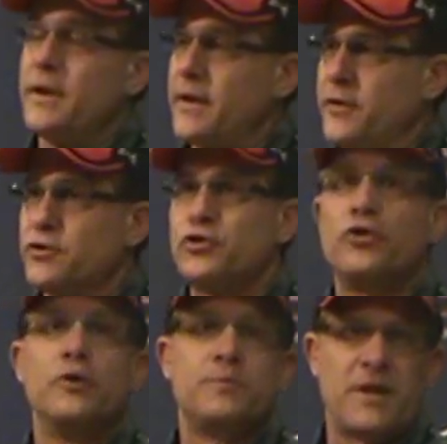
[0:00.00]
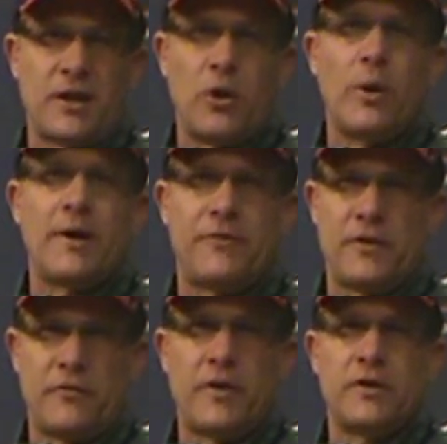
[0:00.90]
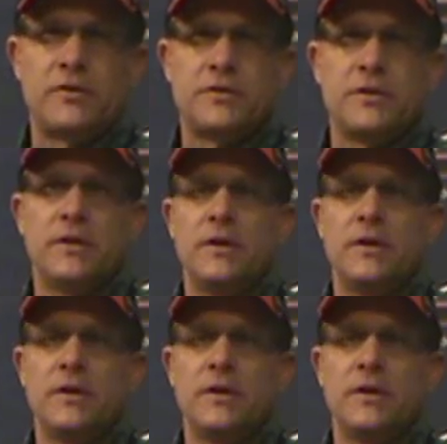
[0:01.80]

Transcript: Now, there's groups that will go out there first,